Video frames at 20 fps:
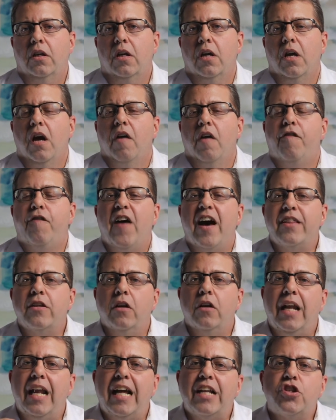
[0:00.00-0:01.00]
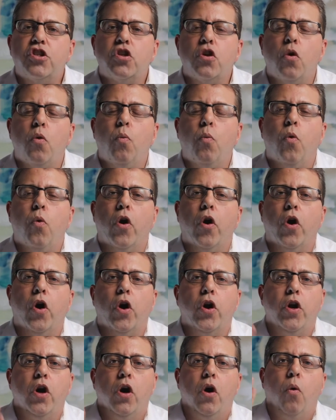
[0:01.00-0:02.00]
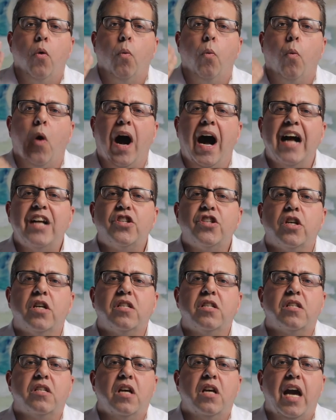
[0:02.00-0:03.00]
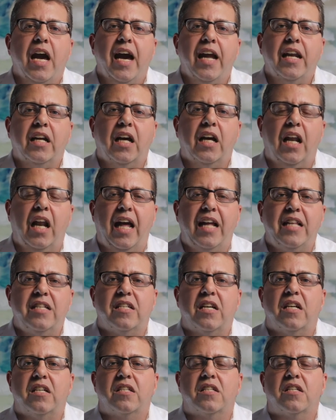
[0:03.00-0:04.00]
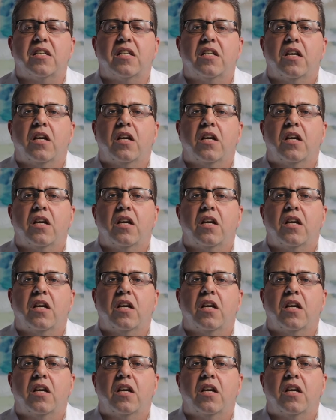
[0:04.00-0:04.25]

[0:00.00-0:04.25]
Father, let your Word wash us and cleanse us